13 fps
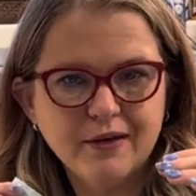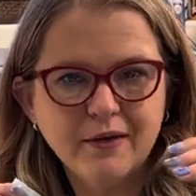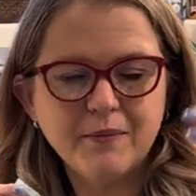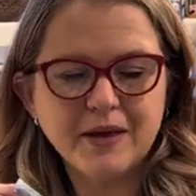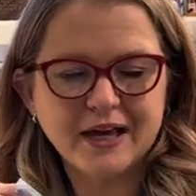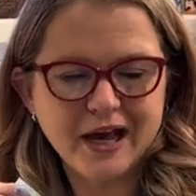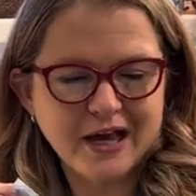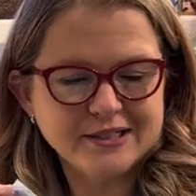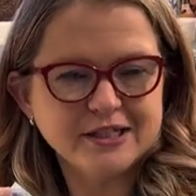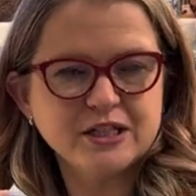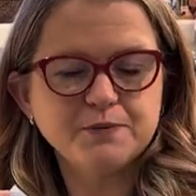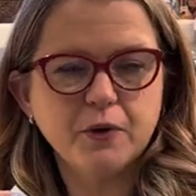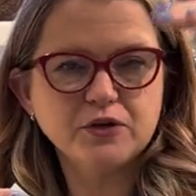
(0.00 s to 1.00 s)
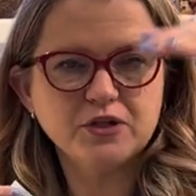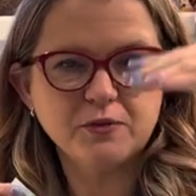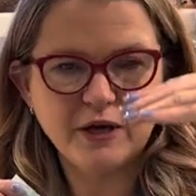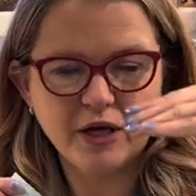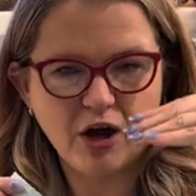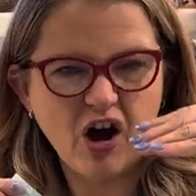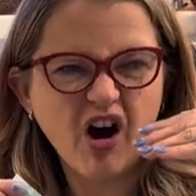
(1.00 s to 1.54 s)
because it's supposed to be
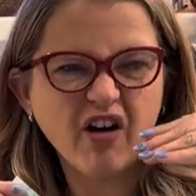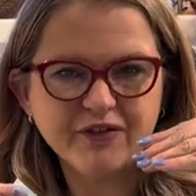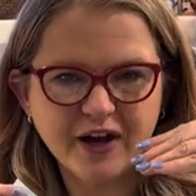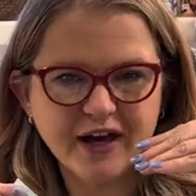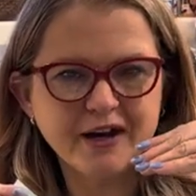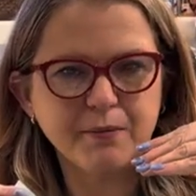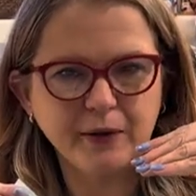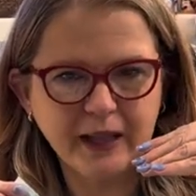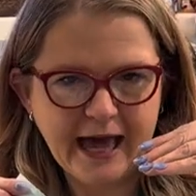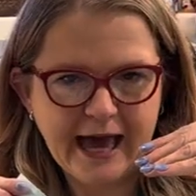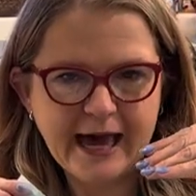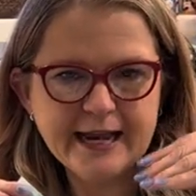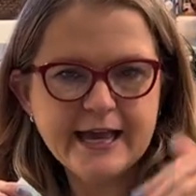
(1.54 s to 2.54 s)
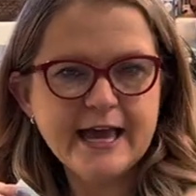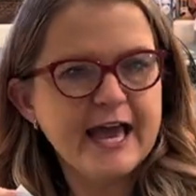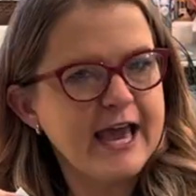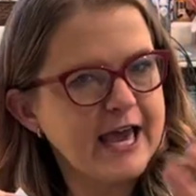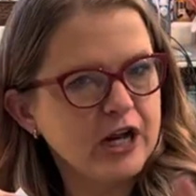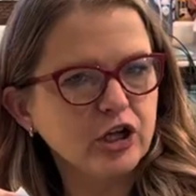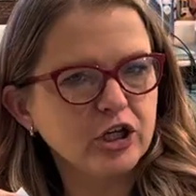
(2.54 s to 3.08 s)
an off kind of plaid,
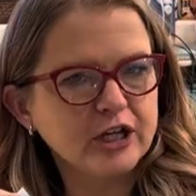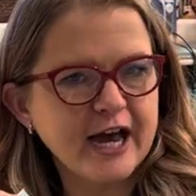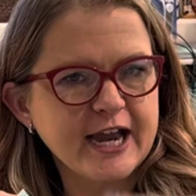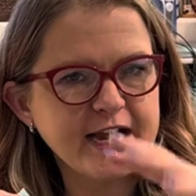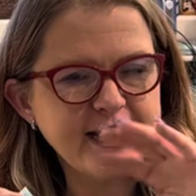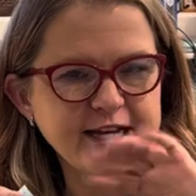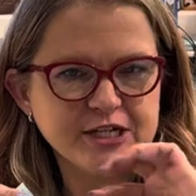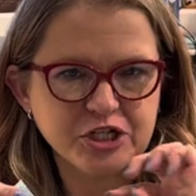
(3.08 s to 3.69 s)
it'll look kind of neat.